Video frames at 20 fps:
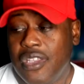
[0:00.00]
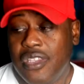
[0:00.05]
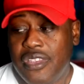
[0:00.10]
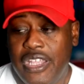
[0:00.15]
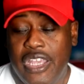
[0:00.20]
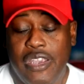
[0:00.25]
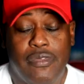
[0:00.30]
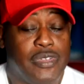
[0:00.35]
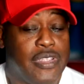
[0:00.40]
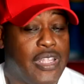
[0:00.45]

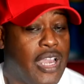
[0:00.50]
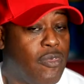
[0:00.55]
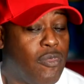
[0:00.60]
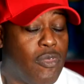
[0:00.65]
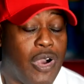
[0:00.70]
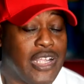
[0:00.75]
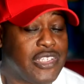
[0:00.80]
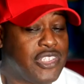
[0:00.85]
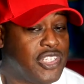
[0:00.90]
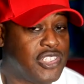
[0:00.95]
They will not
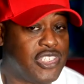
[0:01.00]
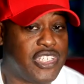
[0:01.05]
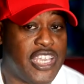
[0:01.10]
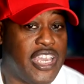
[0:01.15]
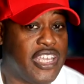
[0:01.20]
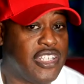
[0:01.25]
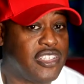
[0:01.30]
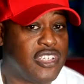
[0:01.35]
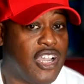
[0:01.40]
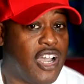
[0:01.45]
watch a
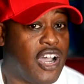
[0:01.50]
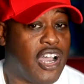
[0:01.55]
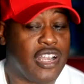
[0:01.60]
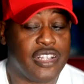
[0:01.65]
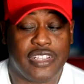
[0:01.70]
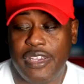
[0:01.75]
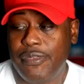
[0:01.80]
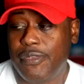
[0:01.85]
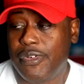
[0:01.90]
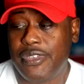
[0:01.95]
TED
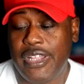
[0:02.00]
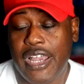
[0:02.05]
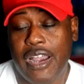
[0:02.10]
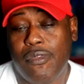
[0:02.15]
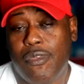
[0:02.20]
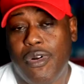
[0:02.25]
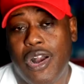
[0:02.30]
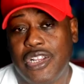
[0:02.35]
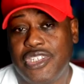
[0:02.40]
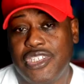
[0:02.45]
Talk. They will
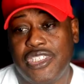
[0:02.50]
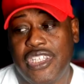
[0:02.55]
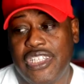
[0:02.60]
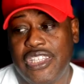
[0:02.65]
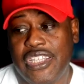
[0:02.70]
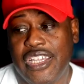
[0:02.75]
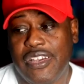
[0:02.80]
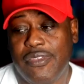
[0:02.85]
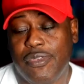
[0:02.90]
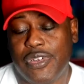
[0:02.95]
not watch
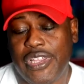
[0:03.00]
anything